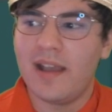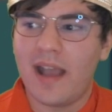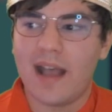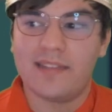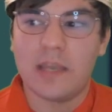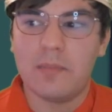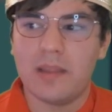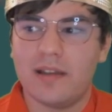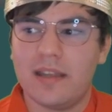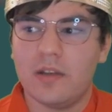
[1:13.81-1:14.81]
has the
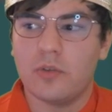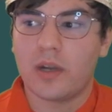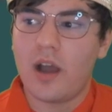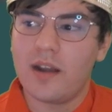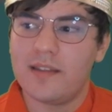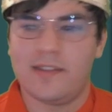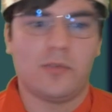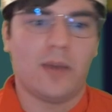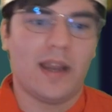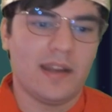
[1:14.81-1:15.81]
ability
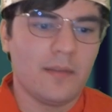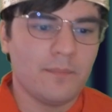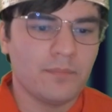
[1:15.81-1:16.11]
Reconnaissance Raid,